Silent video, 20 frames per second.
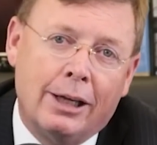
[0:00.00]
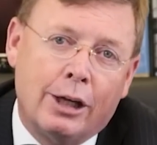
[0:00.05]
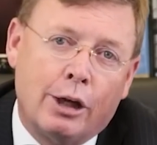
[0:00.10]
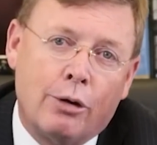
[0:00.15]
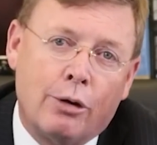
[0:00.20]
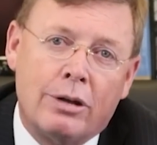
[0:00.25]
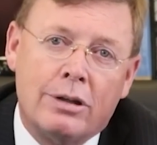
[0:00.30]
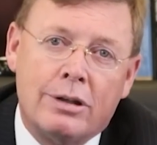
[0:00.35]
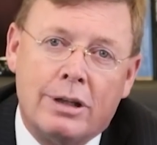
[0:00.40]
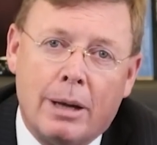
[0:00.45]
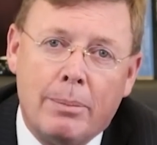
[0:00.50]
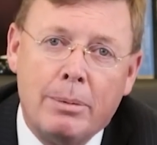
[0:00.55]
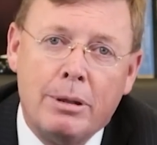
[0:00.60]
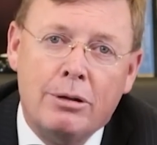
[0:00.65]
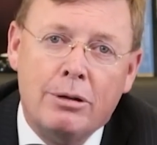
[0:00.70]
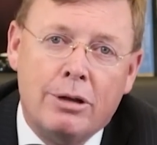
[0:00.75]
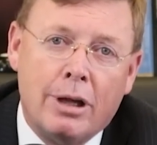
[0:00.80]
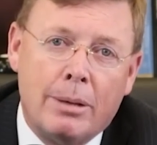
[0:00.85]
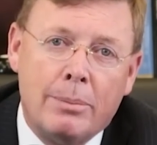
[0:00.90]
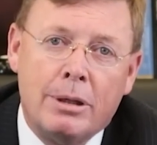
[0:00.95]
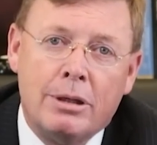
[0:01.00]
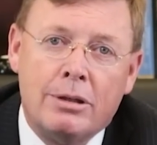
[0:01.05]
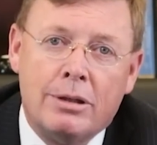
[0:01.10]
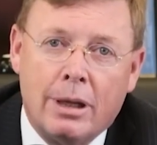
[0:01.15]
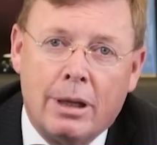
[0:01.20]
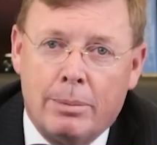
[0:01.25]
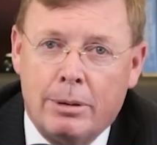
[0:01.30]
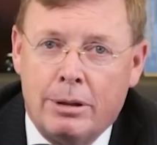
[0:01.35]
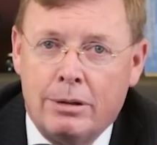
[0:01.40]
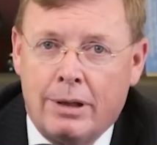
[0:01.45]
Go to
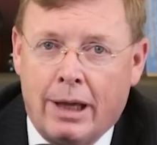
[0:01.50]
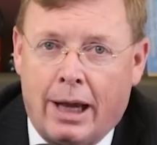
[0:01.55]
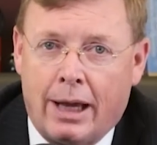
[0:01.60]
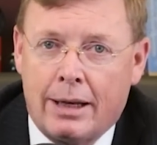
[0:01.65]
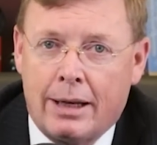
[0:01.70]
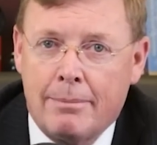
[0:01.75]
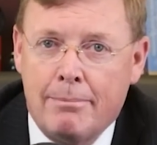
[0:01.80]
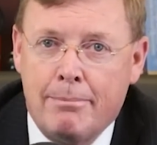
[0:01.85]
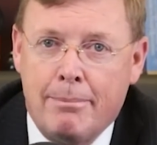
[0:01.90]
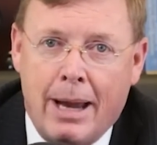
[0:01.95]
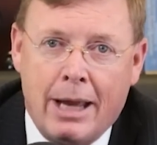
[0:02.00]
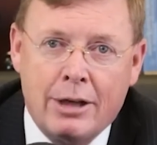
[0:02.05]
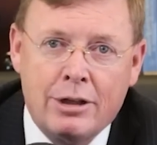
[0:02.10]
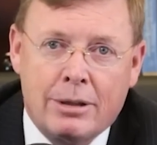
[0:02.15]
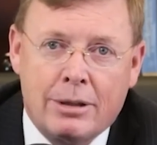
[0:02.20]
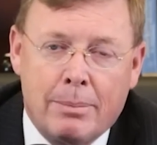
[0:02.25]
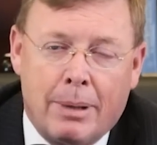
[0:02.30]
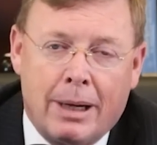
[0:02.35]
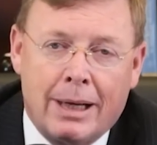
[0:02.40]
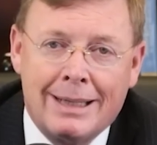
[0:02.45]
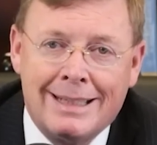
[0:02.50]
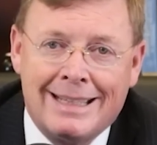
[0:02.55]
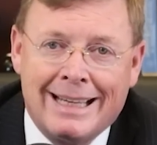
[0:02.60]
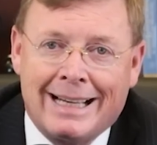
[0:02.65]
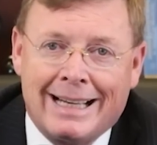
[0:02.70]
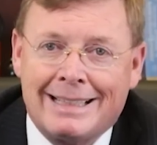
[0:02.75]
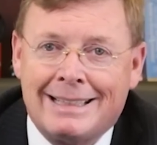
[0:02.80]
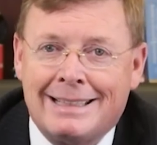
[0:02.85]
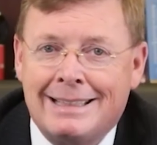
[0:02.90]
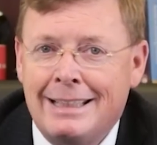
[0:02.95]

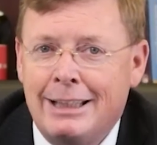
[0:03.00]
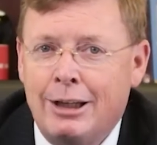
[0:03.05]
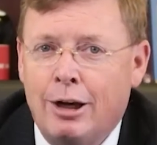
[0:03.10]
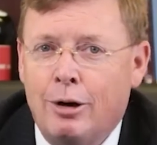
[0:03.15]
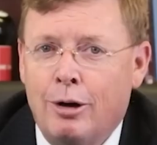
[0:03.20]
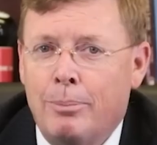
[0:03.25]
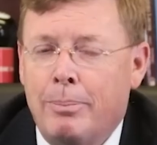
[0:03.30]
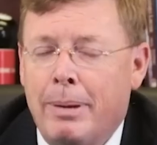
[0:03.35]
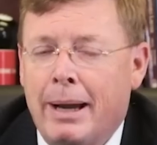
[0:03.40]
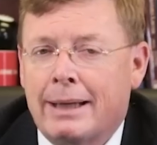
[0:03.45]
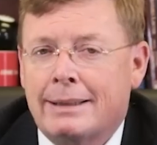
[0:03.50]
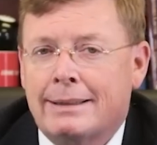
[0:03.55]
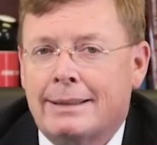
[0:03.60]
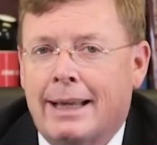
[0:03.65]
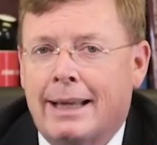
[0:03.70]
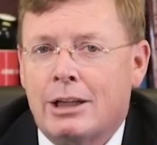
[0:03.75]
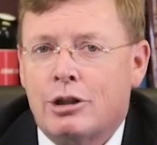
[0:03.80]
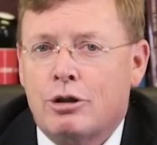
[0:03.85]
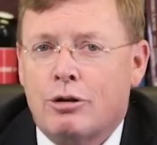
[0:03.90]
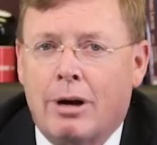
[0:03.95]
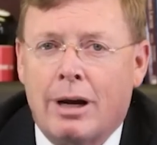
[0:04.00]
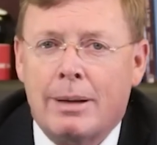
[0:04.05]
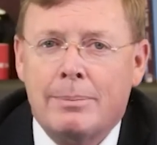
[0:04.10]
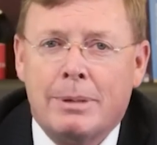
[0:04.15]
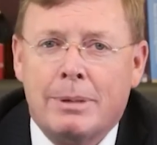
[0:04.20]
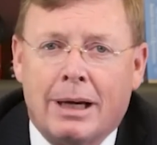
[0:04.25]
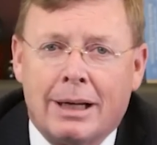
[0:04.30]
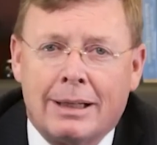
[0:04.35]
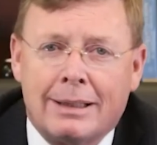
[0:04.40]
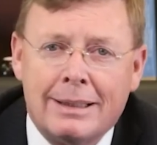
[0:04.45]
www.magicmind.co backslash crime
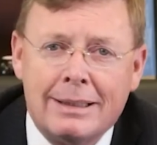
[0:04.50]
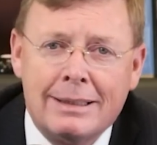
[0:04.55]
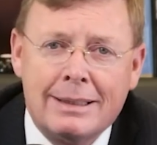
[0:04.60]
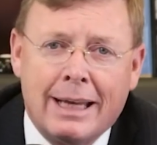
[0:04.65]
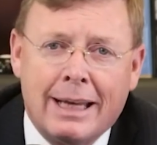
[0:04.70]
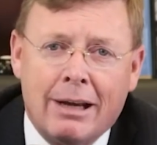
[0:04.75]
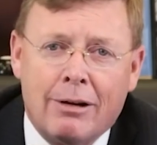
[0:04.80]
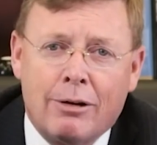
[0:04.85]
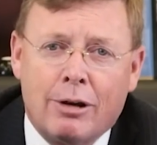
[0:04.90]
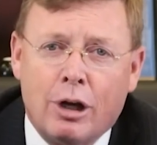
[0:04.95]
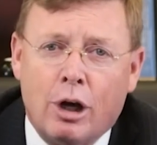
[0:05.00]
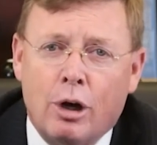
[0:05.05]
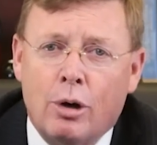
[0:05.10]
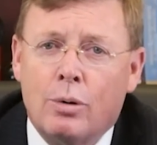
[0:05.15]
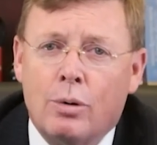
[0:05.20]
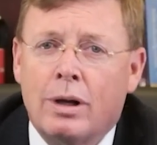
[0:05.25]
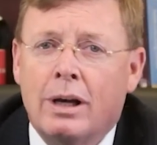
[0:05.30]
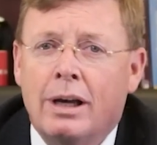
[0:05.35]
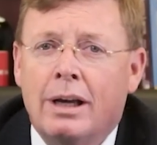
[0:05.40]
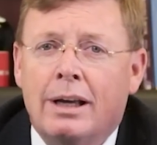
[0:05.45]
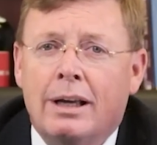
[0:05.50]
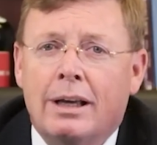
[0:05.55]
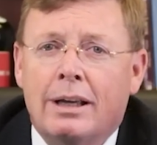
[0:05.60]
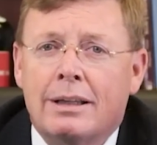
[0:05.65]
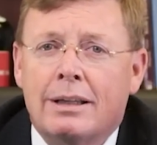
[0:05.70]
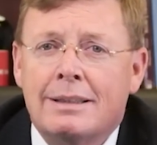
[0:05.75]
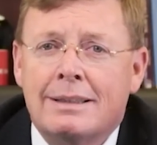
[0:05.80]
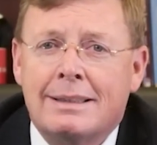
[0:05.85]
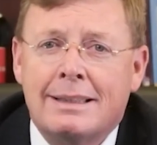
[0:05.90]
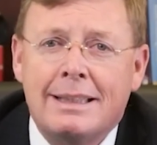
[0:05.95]
talk discount code
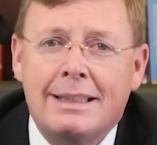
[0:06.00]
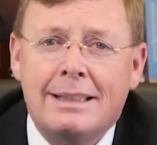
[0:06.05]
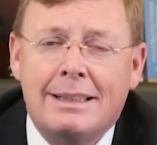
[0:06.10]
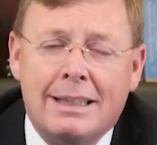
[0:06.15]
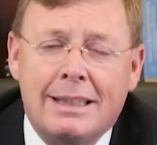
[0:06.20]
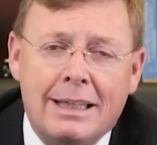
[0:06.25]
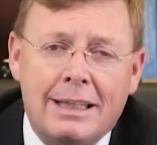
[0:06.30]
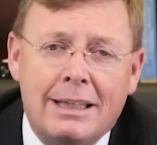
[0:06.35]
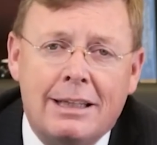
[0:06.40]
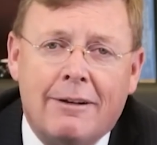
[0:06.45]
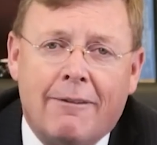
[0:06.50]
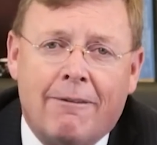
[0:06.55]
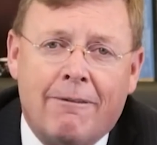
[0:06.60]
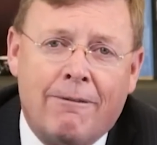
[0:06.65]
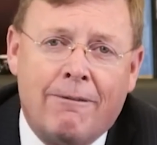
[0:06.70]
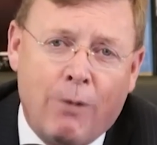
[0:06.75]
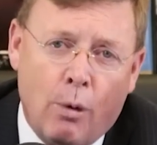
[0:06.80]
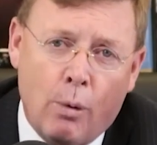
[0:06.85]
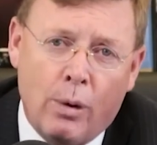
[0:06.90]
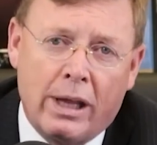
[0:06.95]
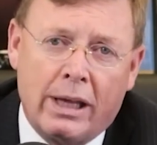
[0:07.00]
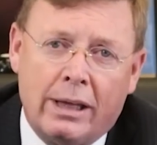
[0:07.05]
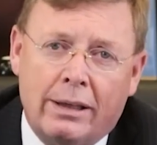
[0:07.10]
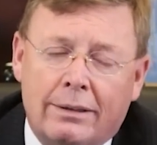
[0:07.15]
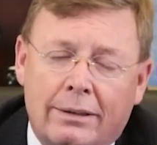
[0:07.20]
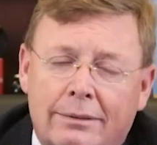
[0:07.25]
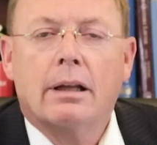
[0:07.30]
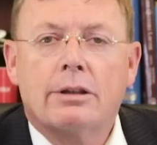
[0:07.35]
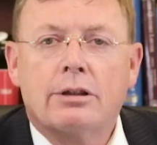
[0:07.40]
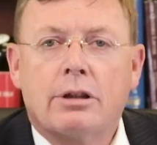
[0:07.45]
CT40.
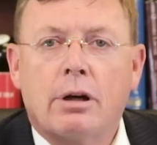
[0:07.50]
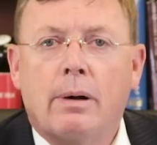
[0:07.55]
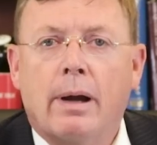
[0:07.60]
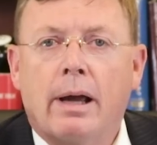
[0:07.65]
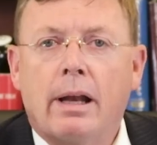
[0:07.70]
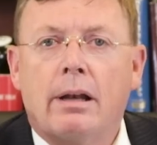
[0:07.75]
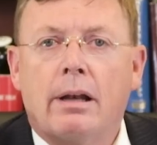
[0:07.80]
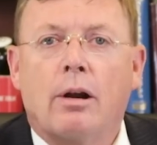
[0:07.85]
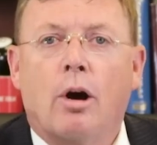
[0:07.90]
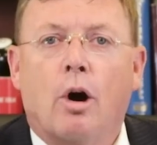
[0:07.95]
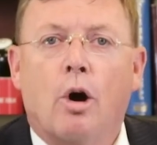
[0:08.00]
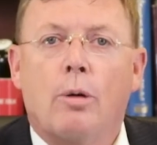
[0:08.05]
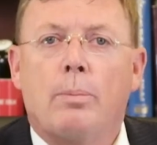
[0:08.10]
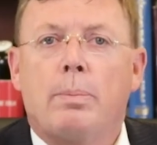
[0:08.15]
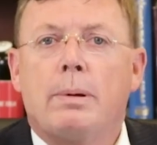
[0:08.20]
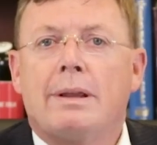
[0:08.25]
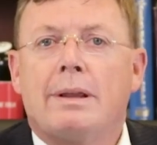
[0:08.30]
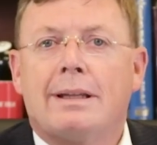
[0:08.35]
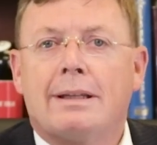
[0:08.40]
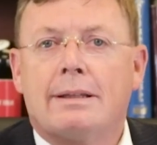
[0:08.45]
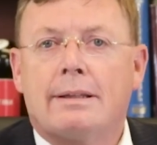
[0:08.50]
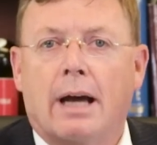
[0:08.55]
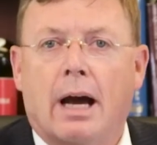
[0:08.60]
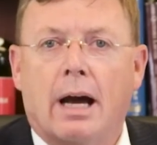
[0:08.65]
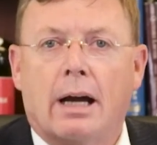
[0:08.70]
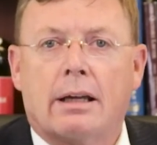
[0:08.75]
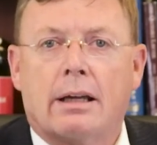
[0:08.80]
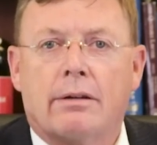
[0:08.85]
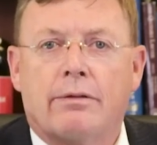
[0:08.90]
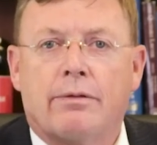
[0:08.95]
Let's go ahead and open the
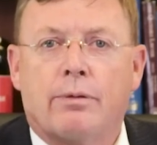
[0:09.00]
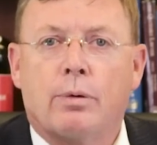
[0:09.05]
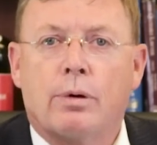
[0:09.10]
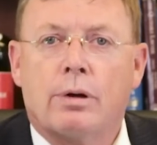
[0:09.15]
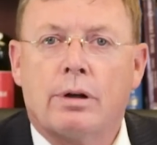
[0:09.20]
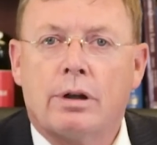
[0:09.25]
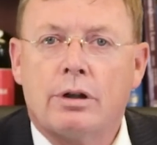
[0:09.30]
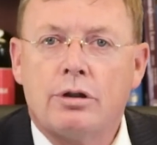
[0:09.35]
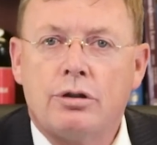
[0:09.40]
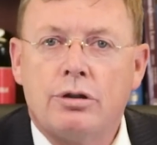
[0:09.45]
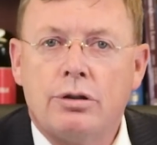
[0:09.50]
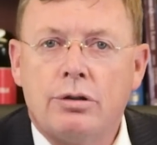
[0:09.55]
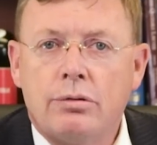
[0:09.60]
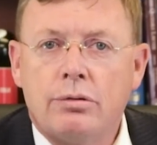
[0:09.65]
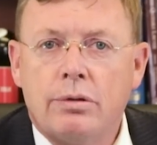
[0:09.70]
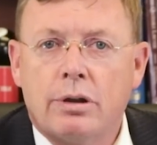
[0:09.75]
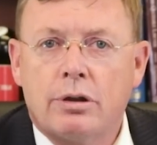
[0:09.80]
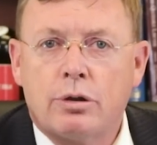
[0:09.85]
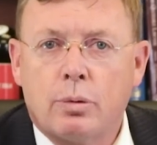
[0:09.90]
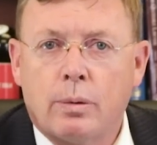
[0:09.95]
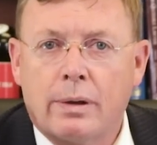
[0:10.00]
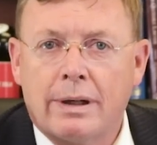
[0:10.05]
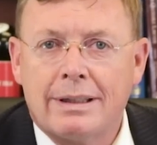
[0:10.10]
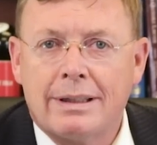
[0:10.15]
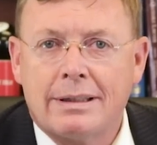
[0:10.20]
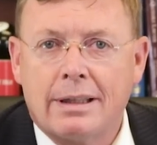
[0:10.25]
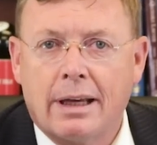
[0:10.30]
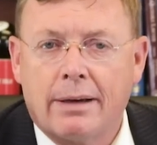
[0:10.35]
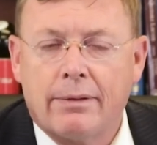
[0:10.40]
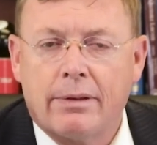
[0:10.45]
docket for June
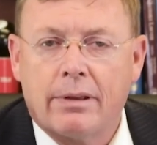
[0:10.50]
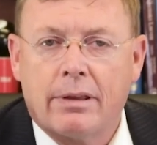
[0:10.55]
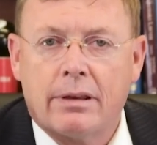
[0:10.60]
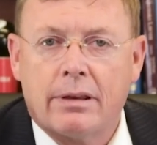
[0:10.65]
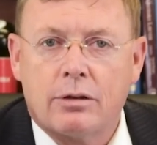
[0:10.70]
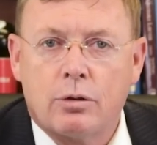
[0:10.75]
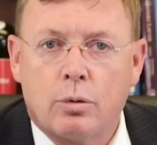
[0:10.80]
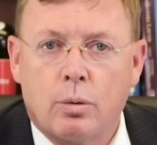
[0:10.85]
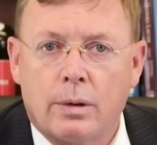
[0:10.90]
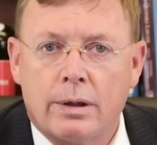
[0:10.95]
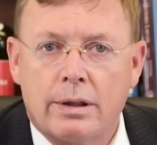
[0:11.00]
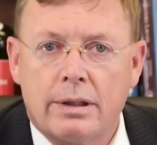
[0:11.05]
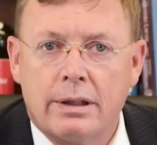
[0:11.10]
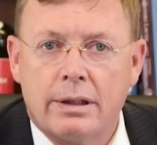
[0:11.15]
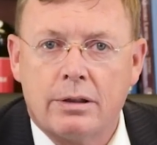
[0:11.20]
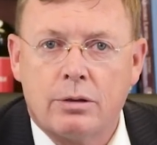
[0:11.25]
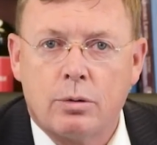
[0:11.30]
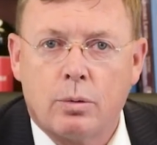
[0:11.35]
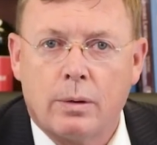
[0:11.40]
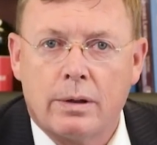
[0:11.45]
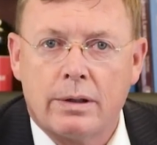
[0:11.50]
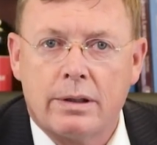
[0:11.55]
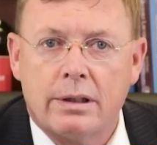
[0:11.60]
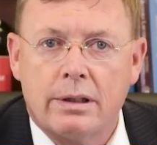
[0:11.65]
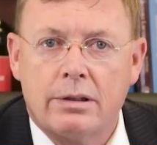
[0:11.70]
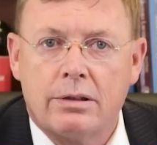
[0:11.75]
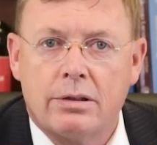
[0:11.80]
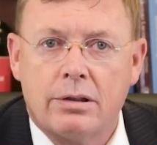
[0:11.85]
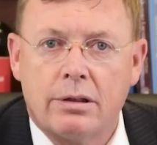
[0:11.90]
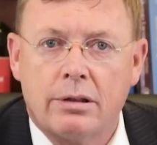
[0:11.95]
27th,
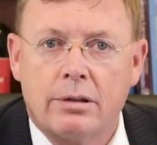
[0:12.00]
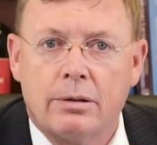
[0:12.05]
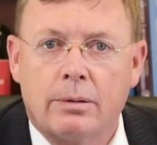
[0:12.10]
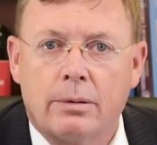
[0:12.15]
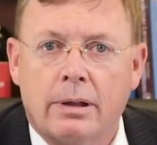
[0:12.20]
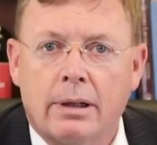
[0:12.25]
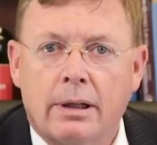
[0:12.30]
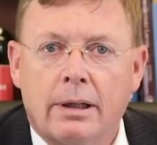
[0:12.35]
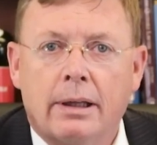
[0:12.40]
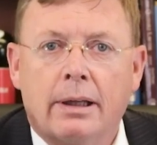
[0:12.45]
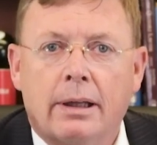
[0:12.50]
2022.